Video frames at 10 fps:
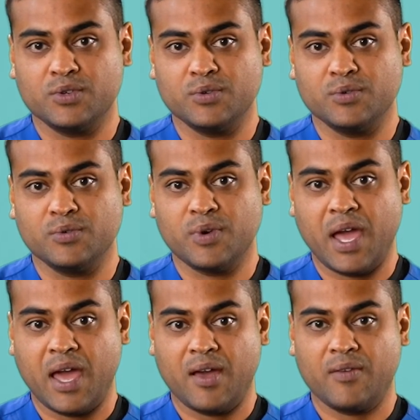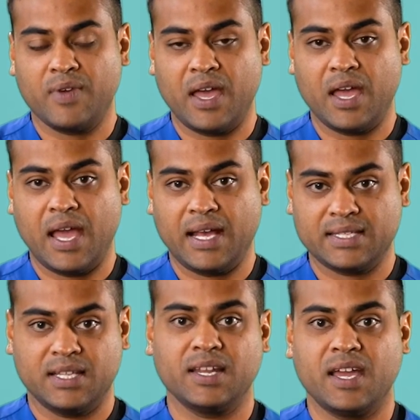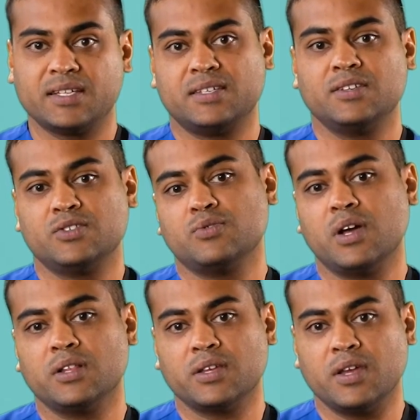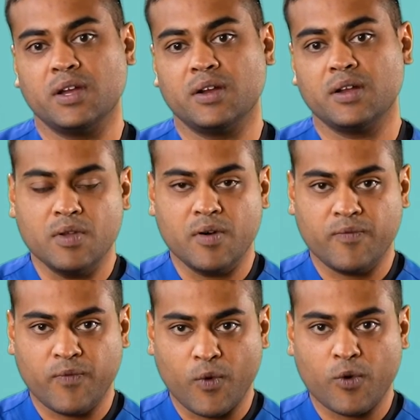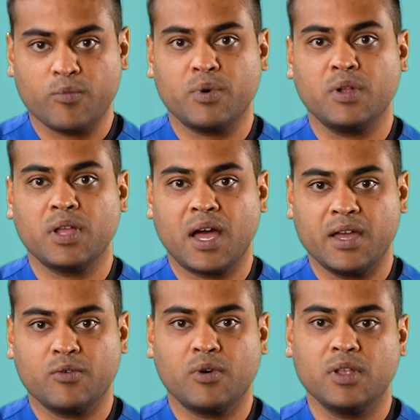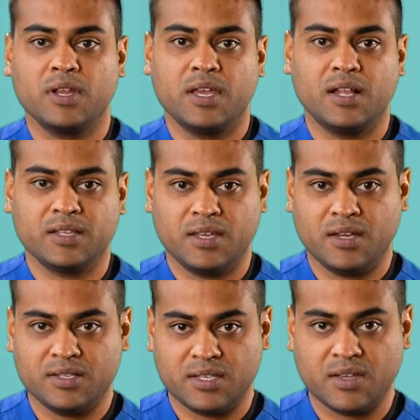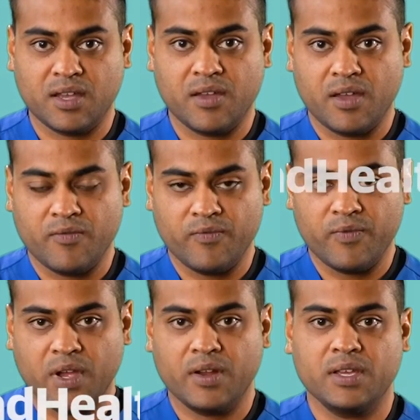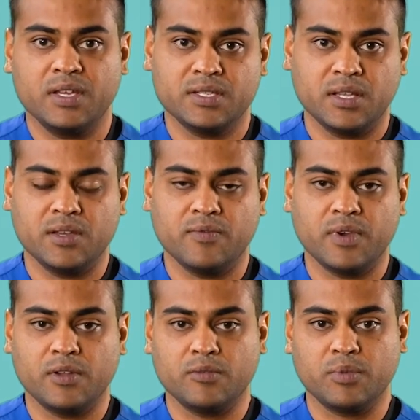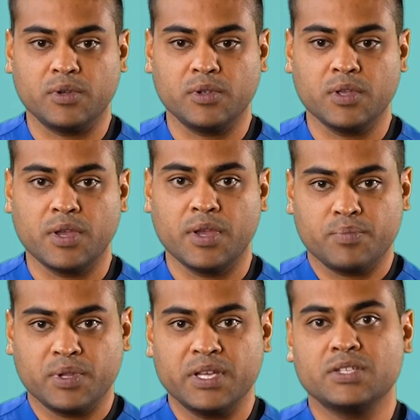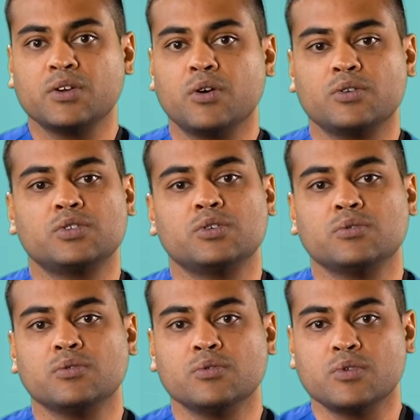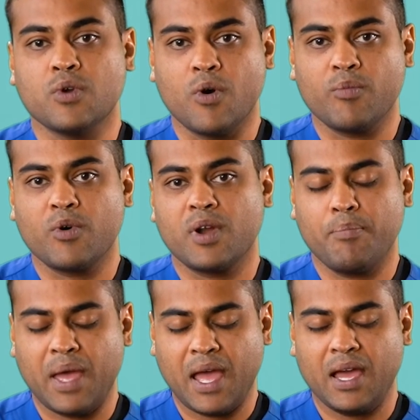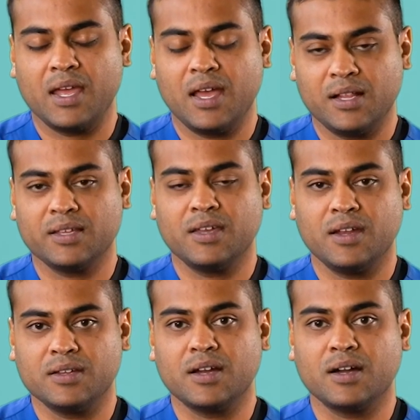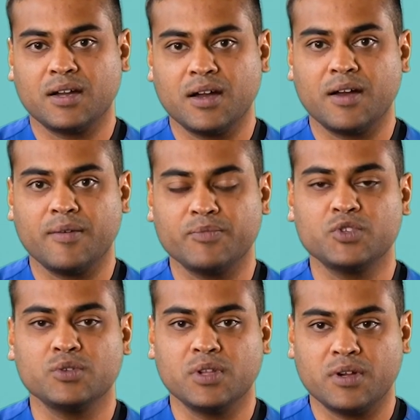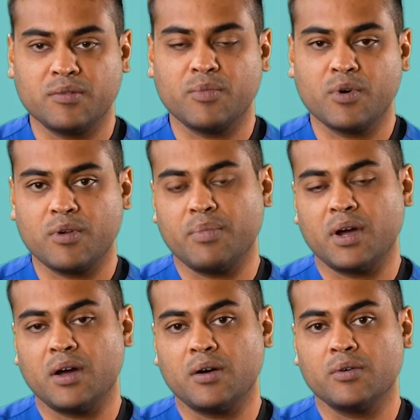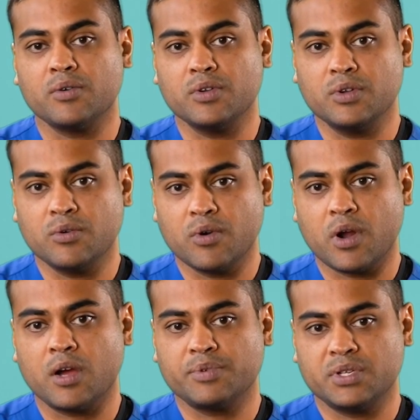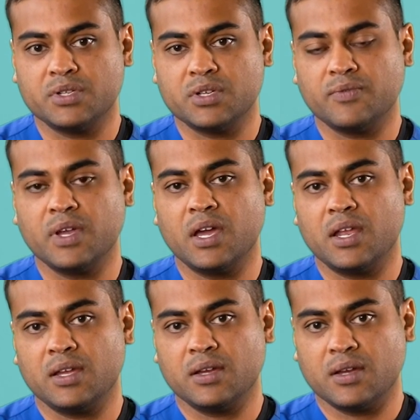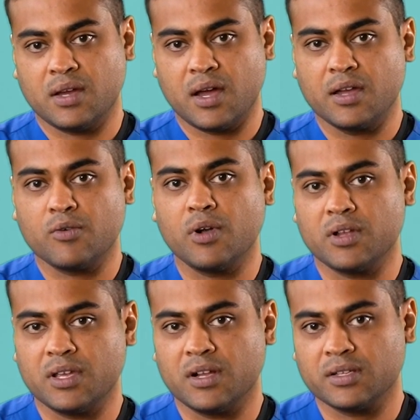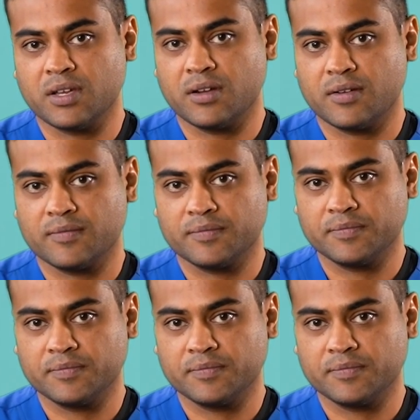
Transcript: to have excellent access to healthcare. Affordable, high quality healthcare is very easily available. Please go to nomorebadhealthcare.com to learn more about your options of getting high quality healthcare.